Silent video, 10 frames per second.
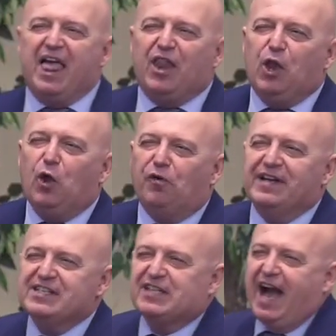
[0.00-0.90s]

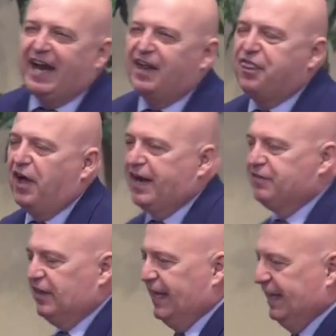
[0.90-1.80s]
Lorenz kind of thought of
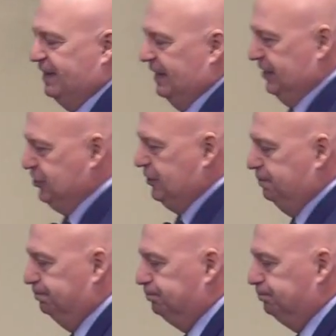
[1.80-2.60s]
it like this.